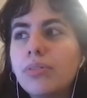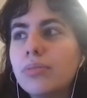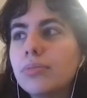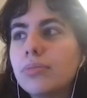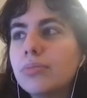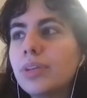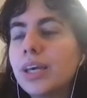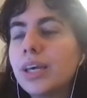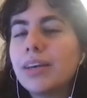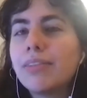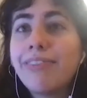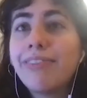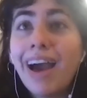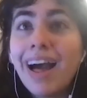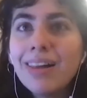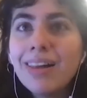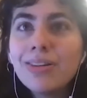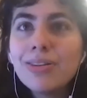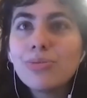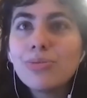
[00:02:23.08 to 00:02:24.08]
like
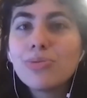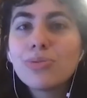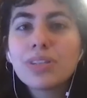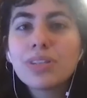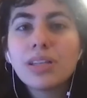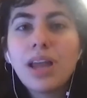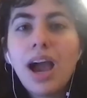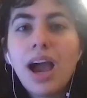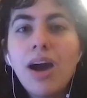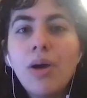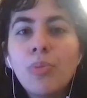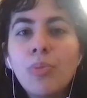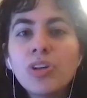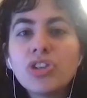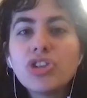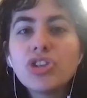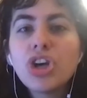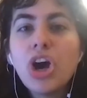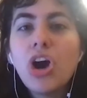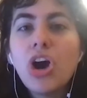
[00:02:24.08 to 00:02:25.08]
values and how
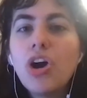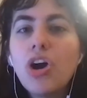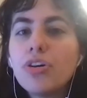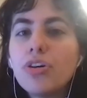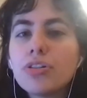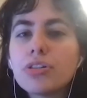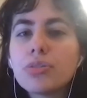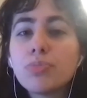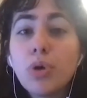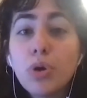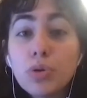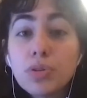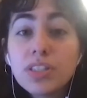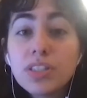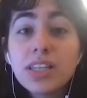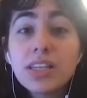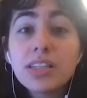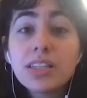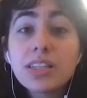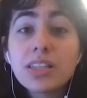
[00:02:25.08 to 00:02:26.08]
much
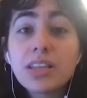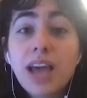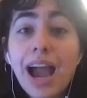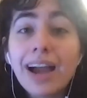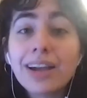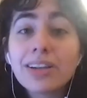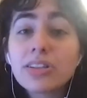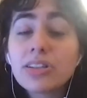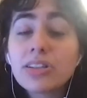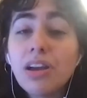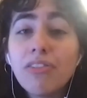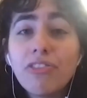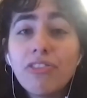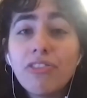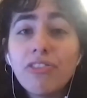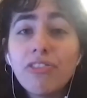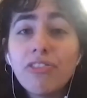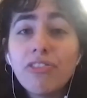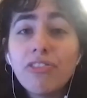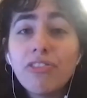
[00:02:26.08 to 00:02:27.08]
osmosis actually
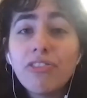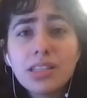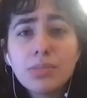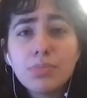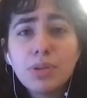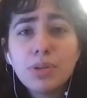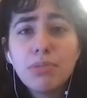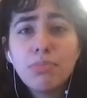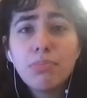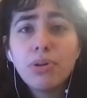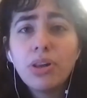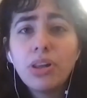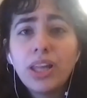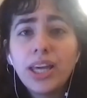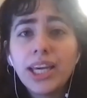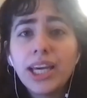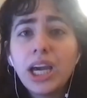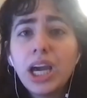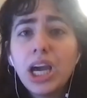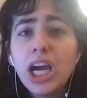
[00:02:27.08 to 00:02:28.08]
affects us as people.
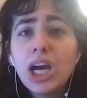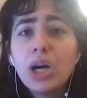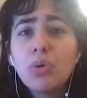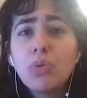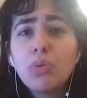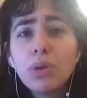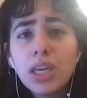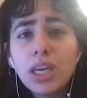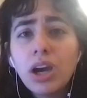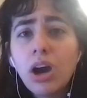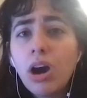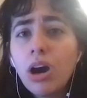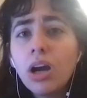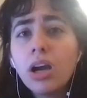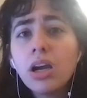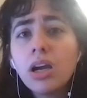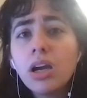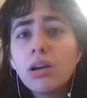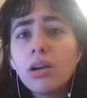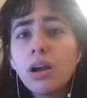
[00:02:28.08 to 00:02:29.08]
Like, we
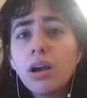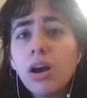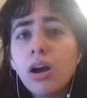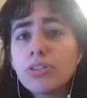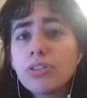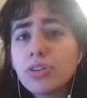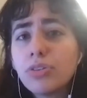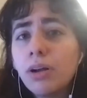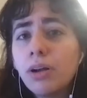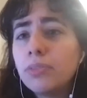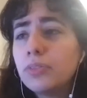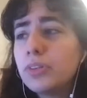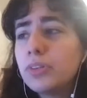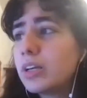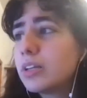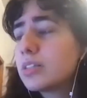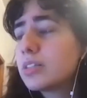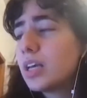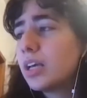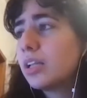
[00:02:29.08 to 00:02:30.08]
are our
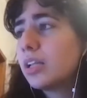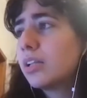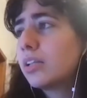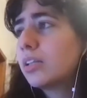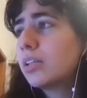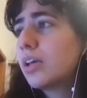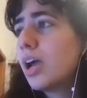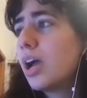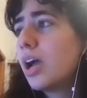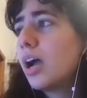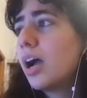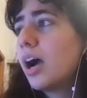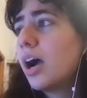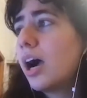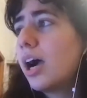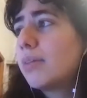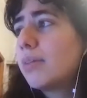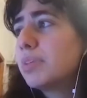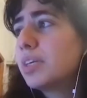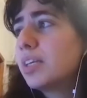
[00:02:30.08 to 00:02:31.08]
surroundings. And
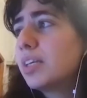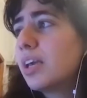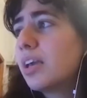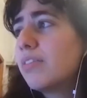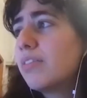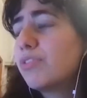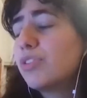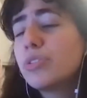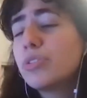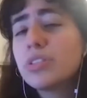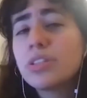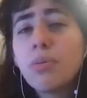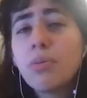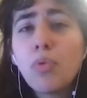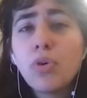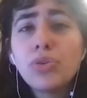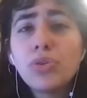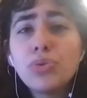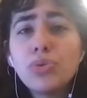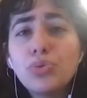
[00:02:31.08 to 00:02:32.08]
I mean, if you're
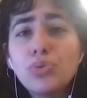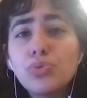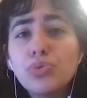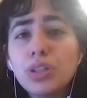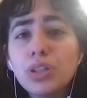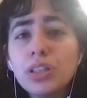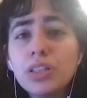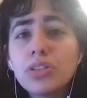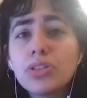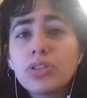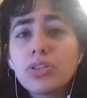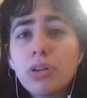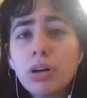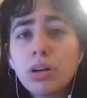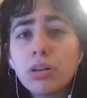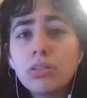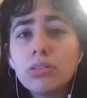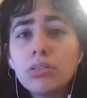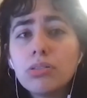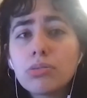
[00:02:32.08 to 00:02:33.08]
someone who really
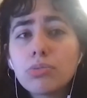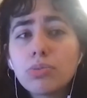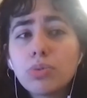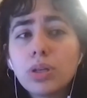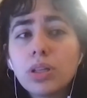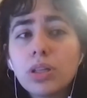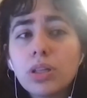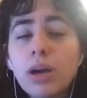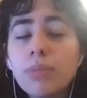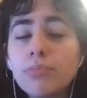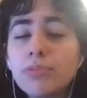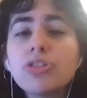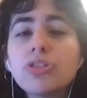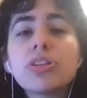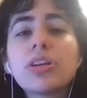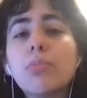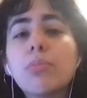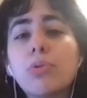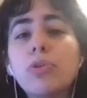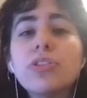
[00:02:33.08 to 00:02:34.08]
struggles with, I'm just
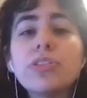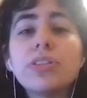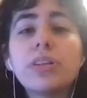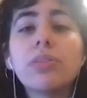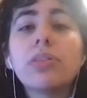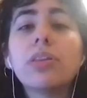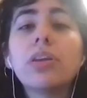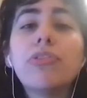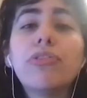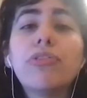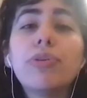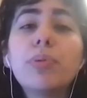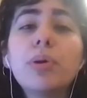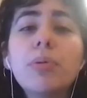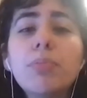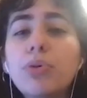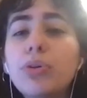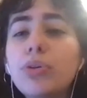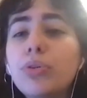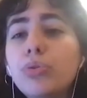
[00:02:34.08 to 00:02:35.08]
going to put this out there, for
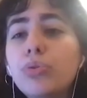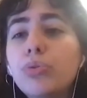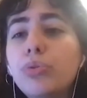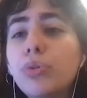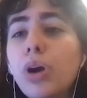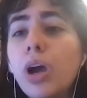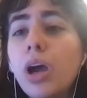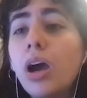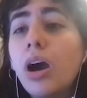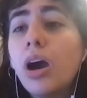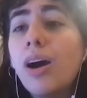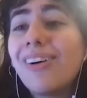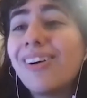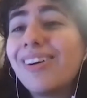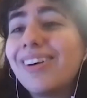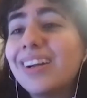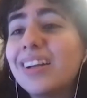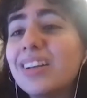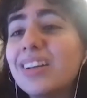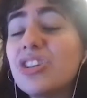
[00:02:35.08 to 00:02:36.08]
people who
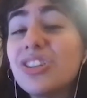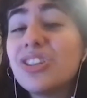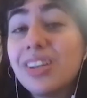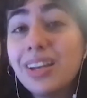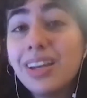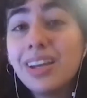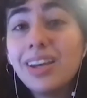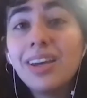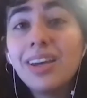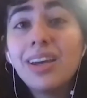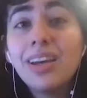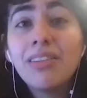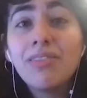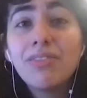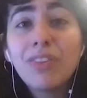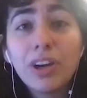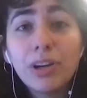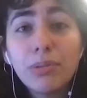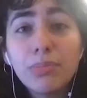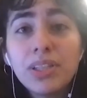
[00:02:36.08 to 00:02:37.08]
are in a shitty
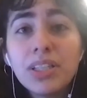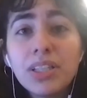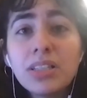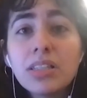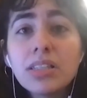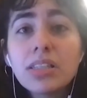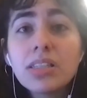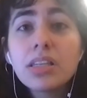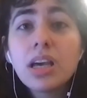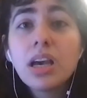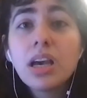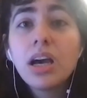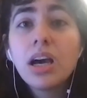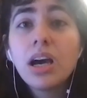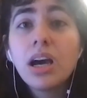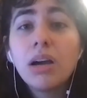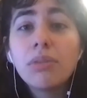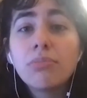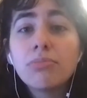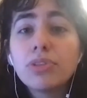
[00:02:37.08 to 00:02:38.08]
environment,
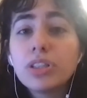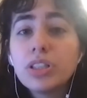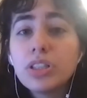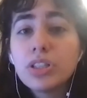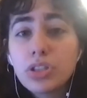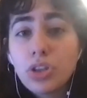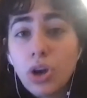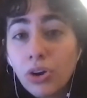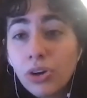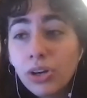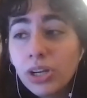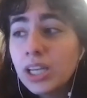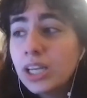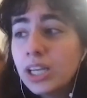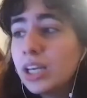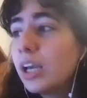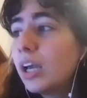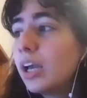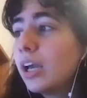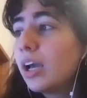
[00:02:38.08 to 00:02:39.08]
I'm really
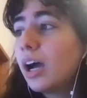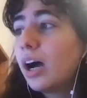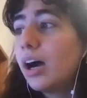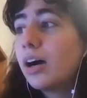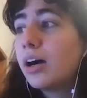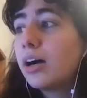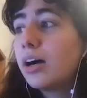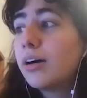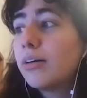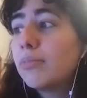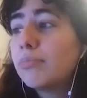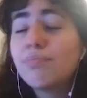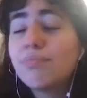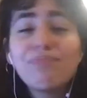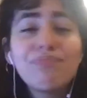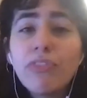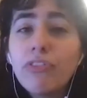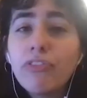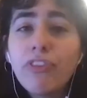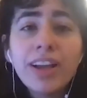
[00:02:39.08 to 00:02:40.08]
sorry.
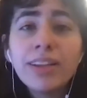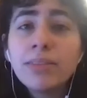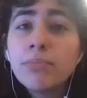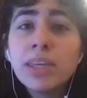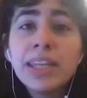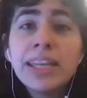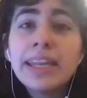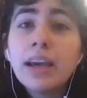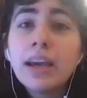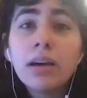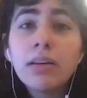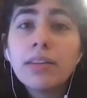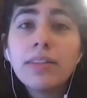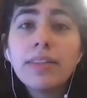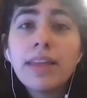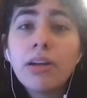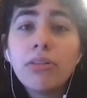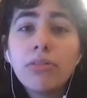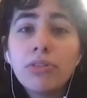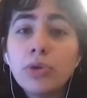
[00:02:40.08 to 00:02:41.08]
Find media
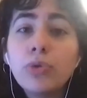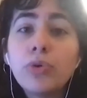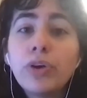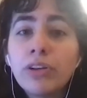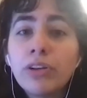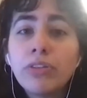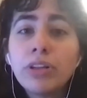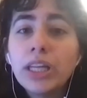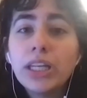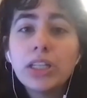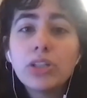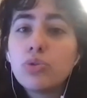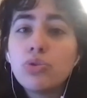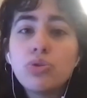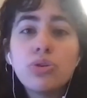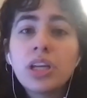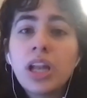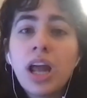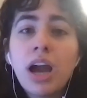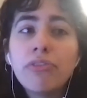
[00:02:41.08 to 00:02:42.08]
that you can relate to. You
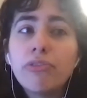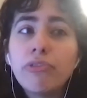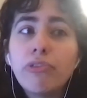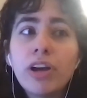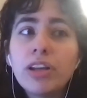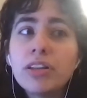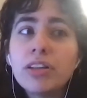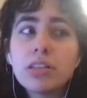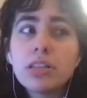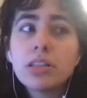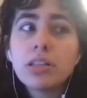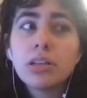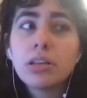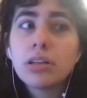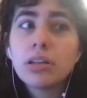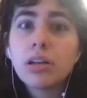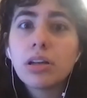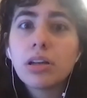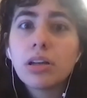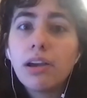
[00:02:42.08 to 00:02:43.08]
can have friends
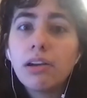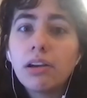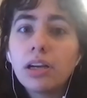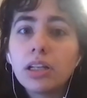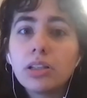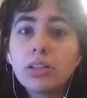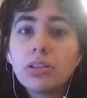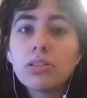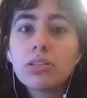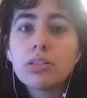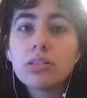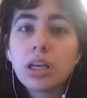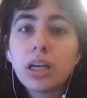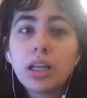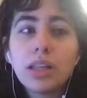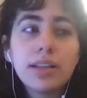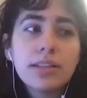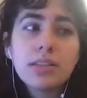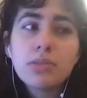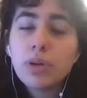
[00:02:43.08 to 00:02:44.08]
and characters. Like,
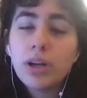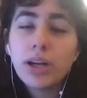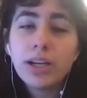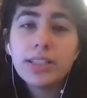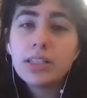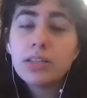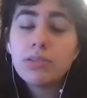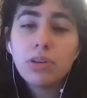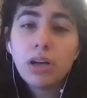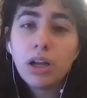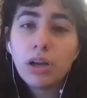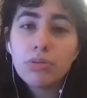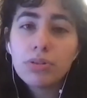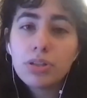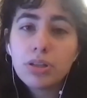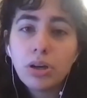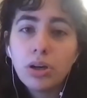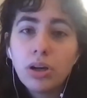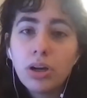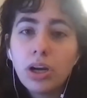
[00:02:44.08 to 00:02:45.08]
that's what I did when I was
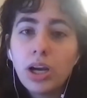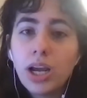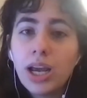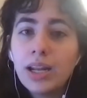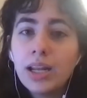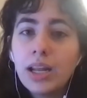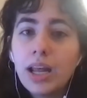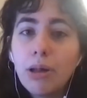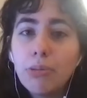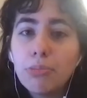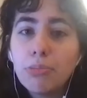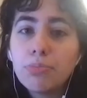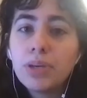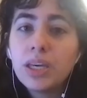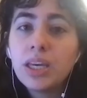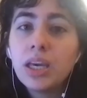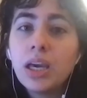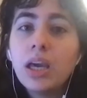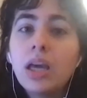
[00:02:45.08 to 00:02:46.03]
younger, and it helped me